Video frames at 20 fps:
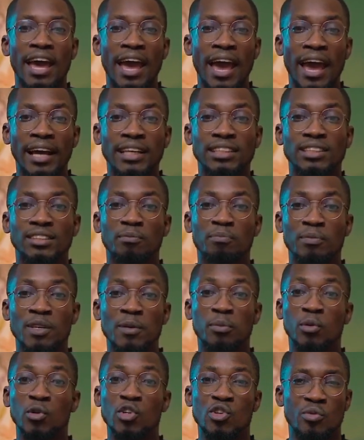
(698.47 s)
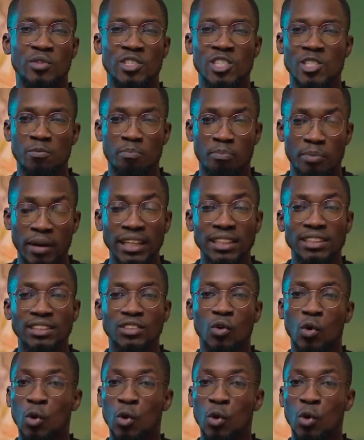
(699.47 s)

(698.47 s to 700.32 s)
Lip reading: ask people you respect